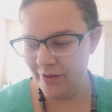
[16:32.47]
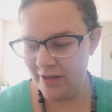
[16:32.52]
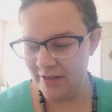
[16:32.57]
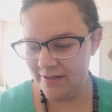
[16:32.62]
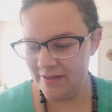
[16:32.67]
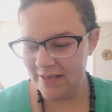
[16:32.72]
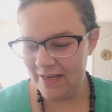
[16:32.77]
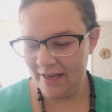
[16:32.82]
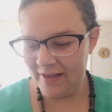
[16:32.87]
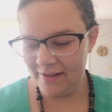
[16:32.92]

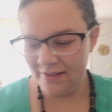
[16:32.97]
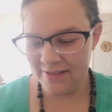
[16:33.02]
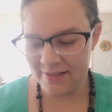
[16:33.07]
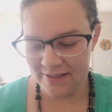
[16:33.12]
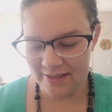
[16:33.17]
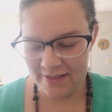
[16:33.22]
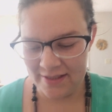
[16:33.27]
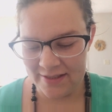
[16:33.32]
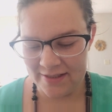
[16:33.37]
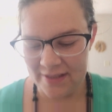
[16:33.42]
these
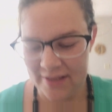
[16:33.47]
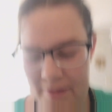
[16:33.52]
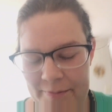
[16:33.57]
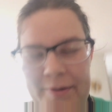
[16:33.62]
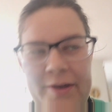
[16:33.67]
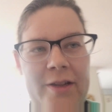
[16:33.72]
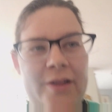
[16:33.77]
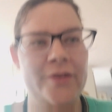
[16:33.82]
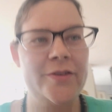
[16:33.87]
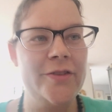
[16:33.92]
necklaces a little
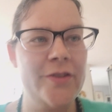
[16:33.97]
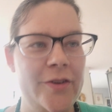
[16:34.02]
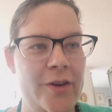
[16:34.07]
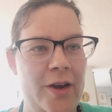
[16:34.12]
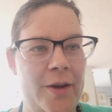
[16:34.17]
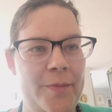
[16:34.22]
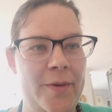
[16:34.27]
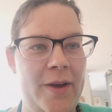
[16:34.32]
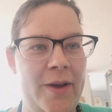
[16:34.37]
bit closer up.